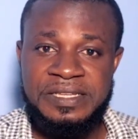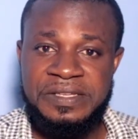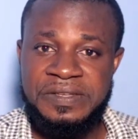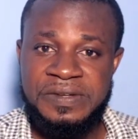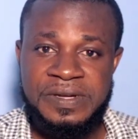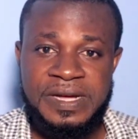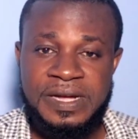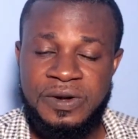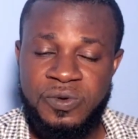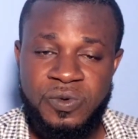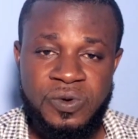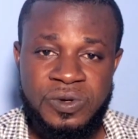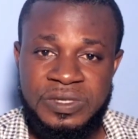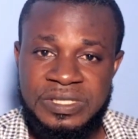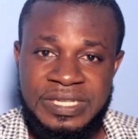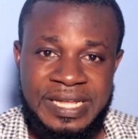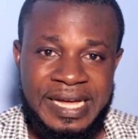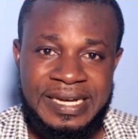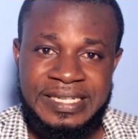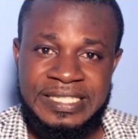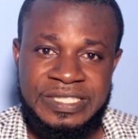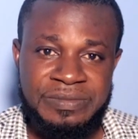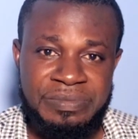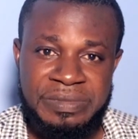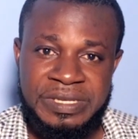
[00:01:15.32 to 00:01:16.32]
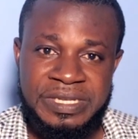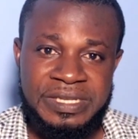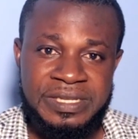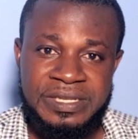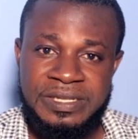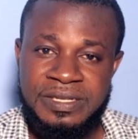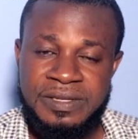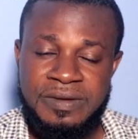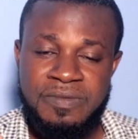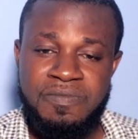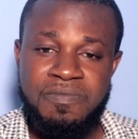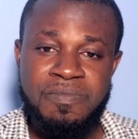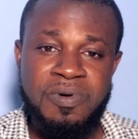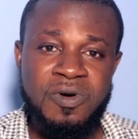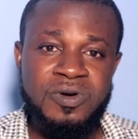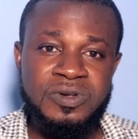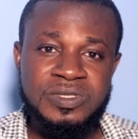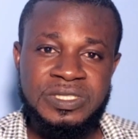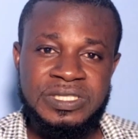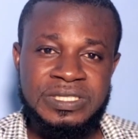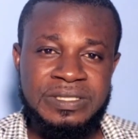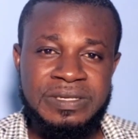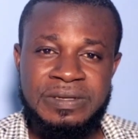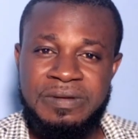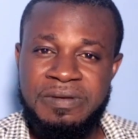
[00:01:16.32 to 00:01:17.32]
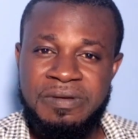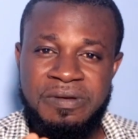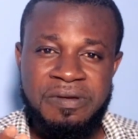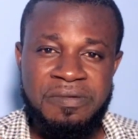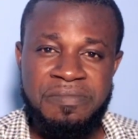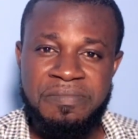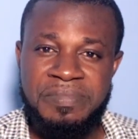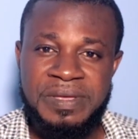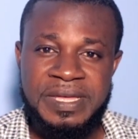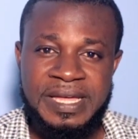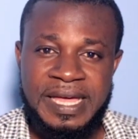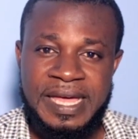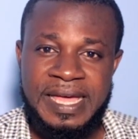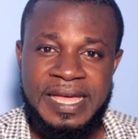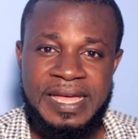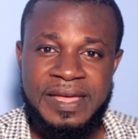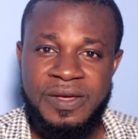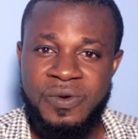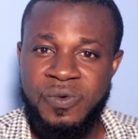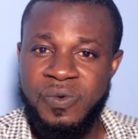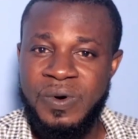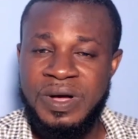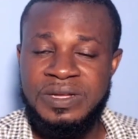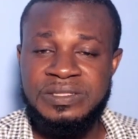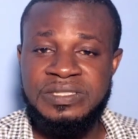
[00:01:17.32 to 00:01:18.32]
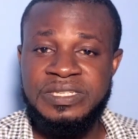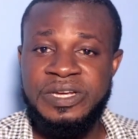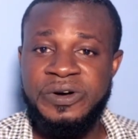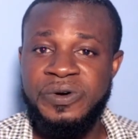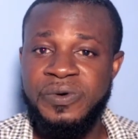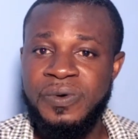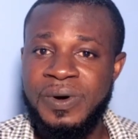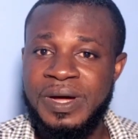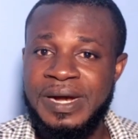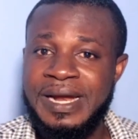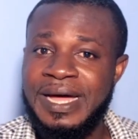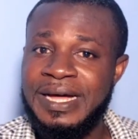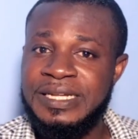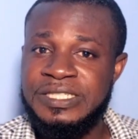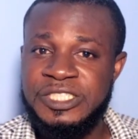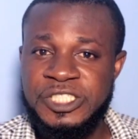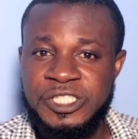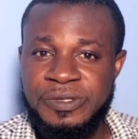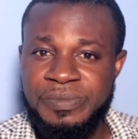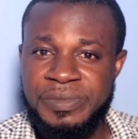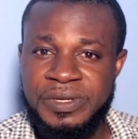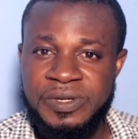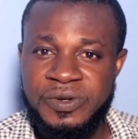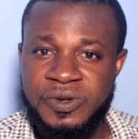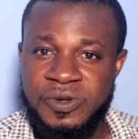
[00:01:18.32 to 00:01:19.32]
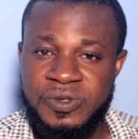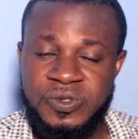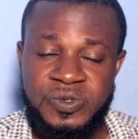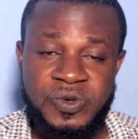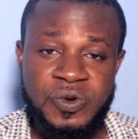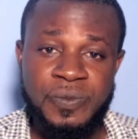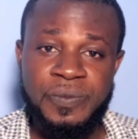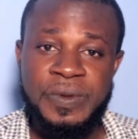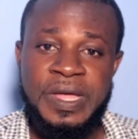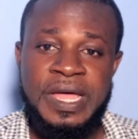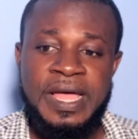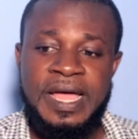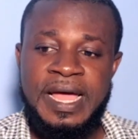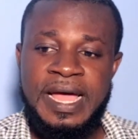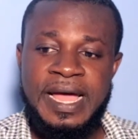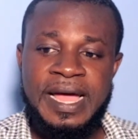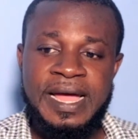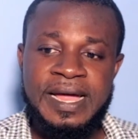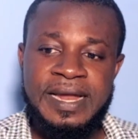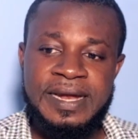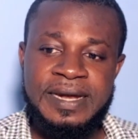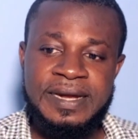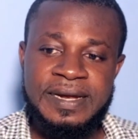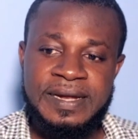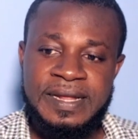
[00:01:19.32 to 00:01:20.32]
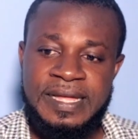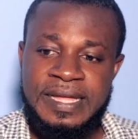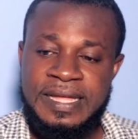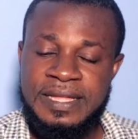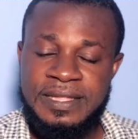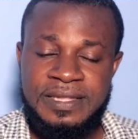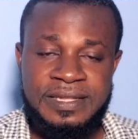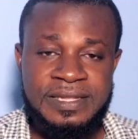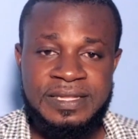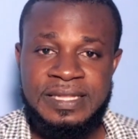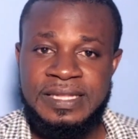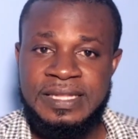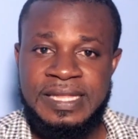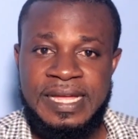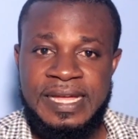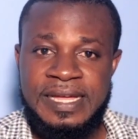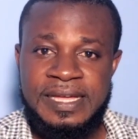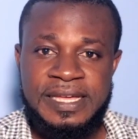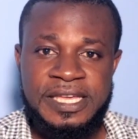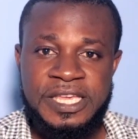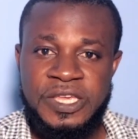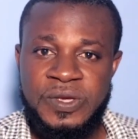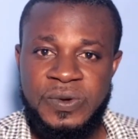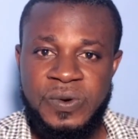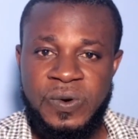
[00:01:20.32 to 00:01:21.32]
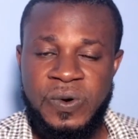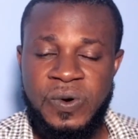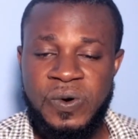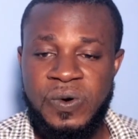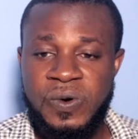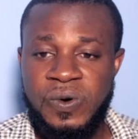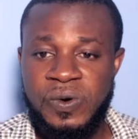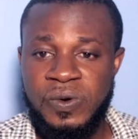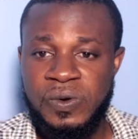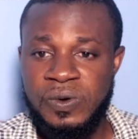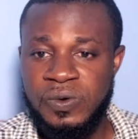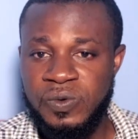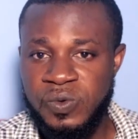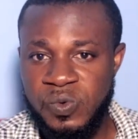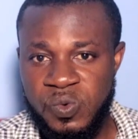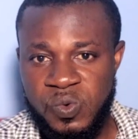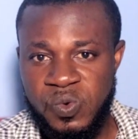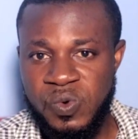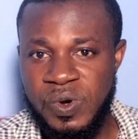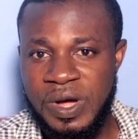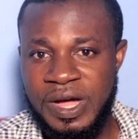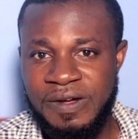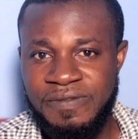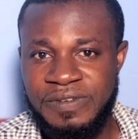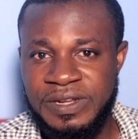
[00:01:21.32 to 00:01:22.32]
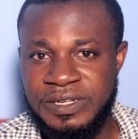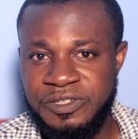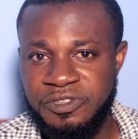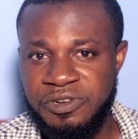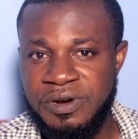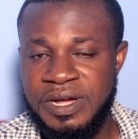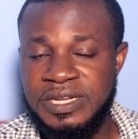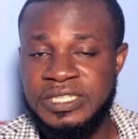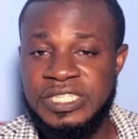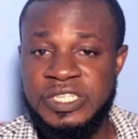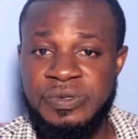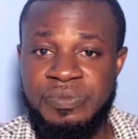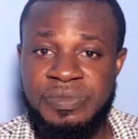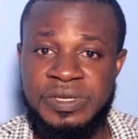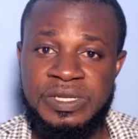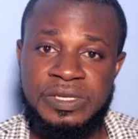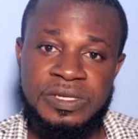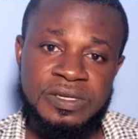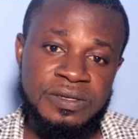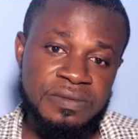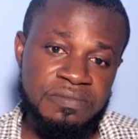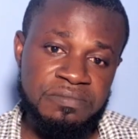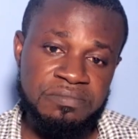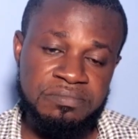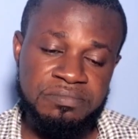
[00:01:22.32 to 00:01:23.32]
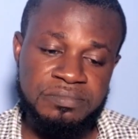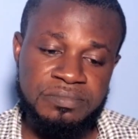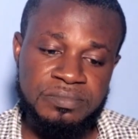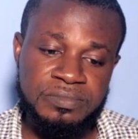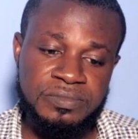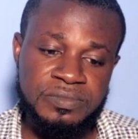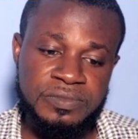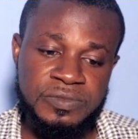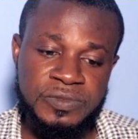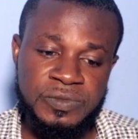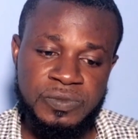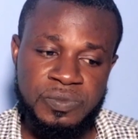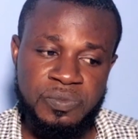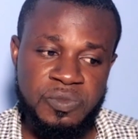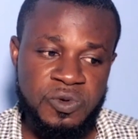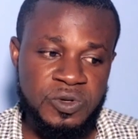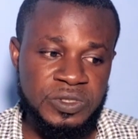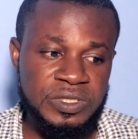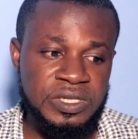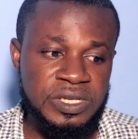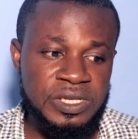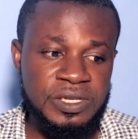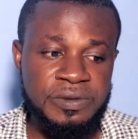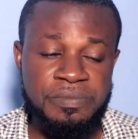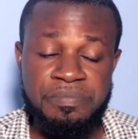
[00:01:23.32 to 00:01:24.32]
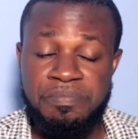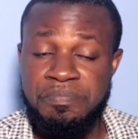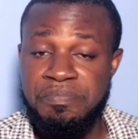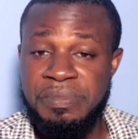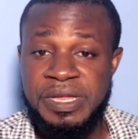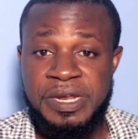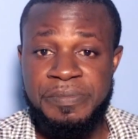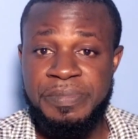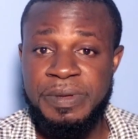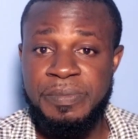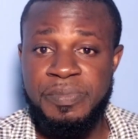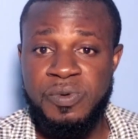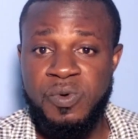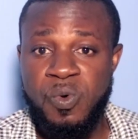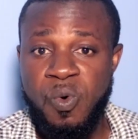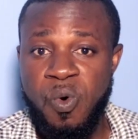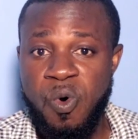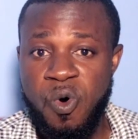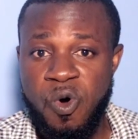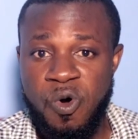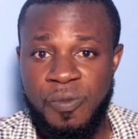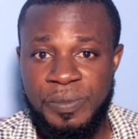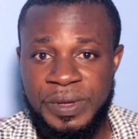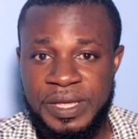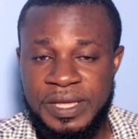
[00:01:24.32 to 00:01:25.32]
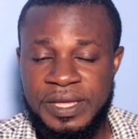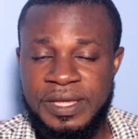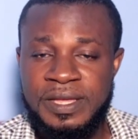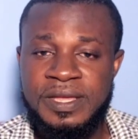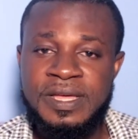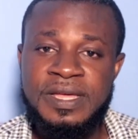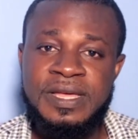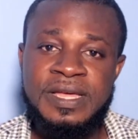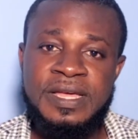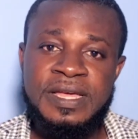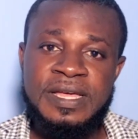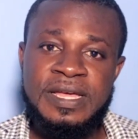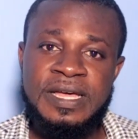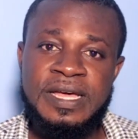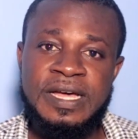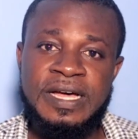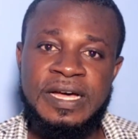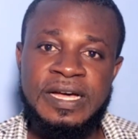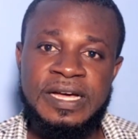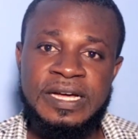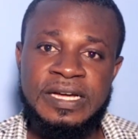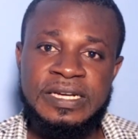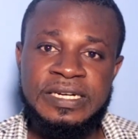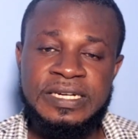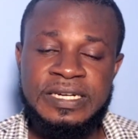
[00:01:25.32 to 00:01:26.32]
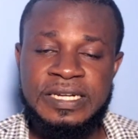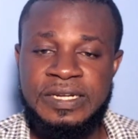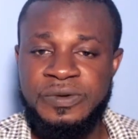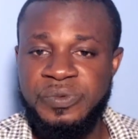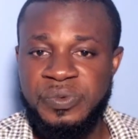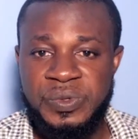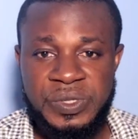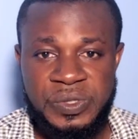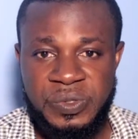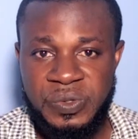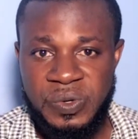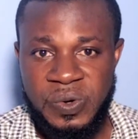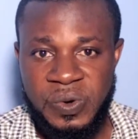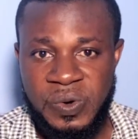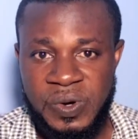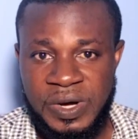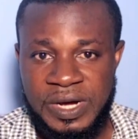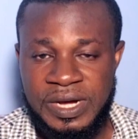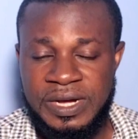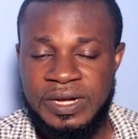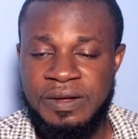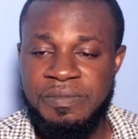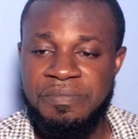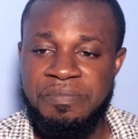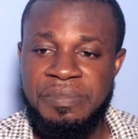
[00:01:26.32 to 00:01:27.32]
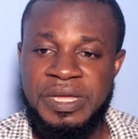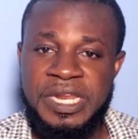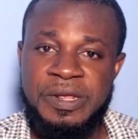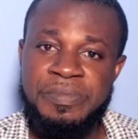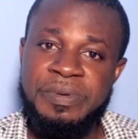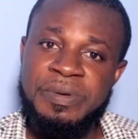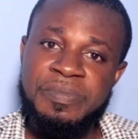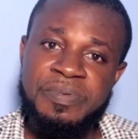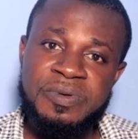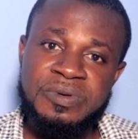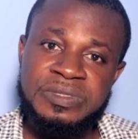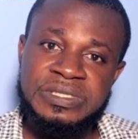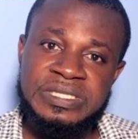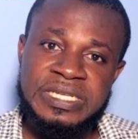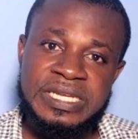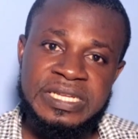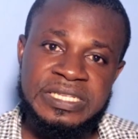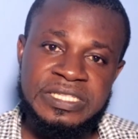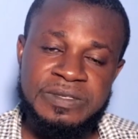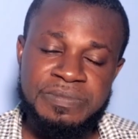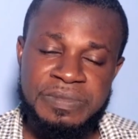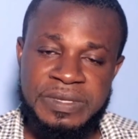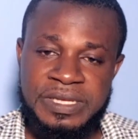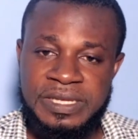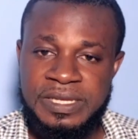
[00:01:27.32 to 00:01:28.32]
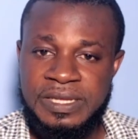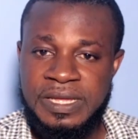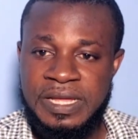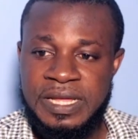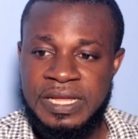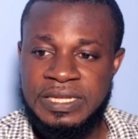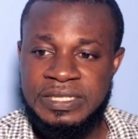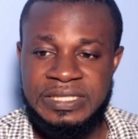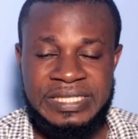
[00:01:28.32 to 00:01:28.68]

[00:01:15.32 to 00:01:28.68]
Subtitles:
you can contact me, Boss BK101@gmail.com. And thank you all who have the trust in me. Mostly, many people call me and then we talk. Many people send me